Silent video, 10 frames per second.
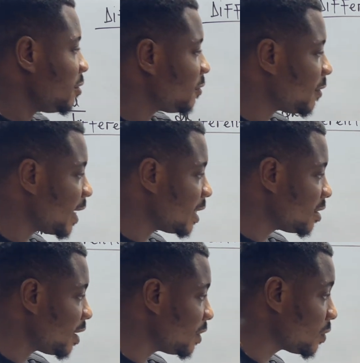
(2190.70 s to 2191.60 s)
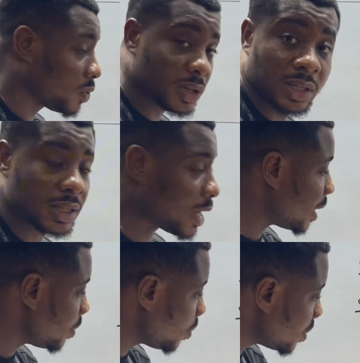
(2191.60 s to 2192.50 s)
Find the derivative of what is inside.
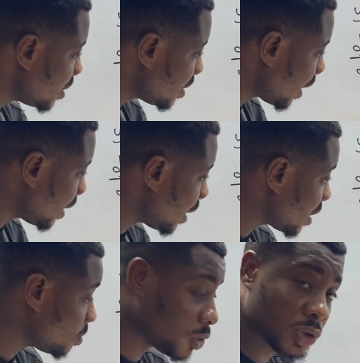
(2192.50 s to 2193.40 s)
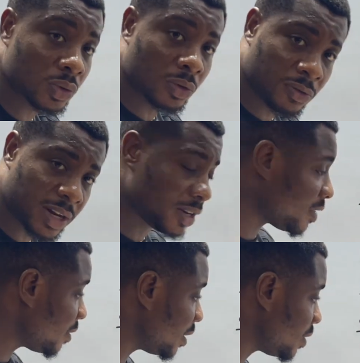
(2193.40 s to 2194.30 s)
What's inside? X plus 2. Find the
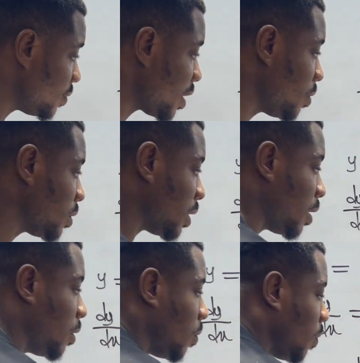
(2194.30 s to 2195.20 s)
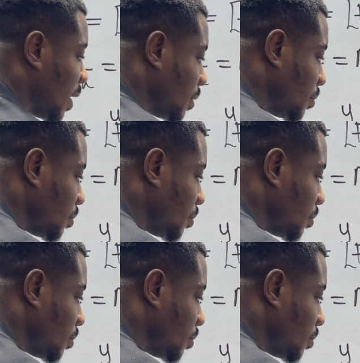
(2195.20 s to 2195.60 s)
derivative, you get what now? 1.